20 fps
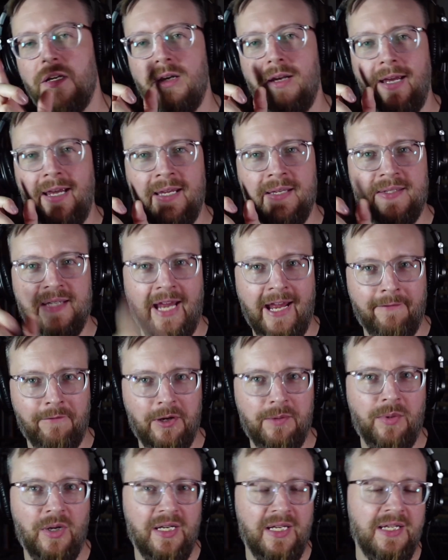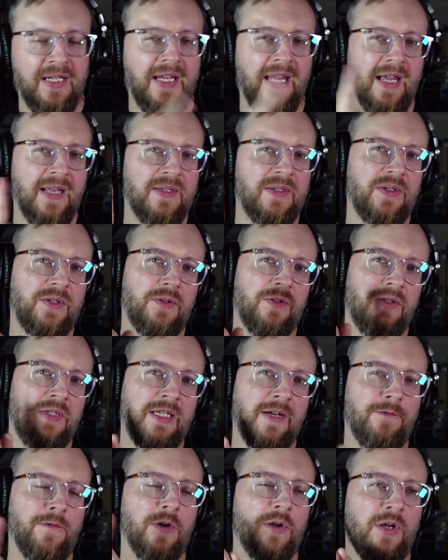is everybody gets
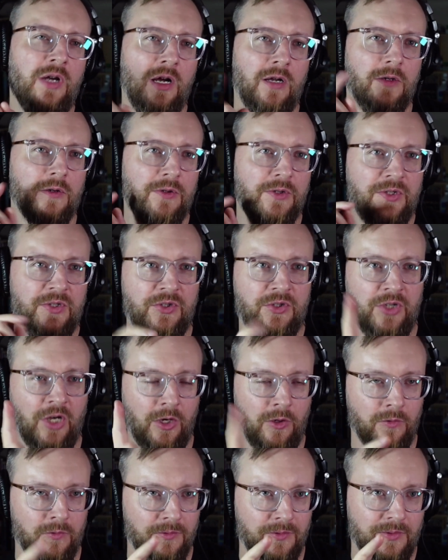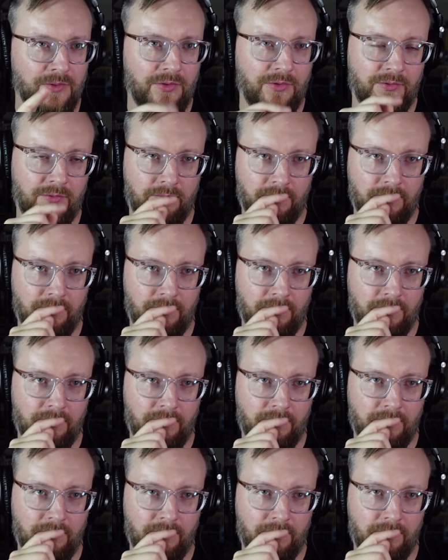different colored stones.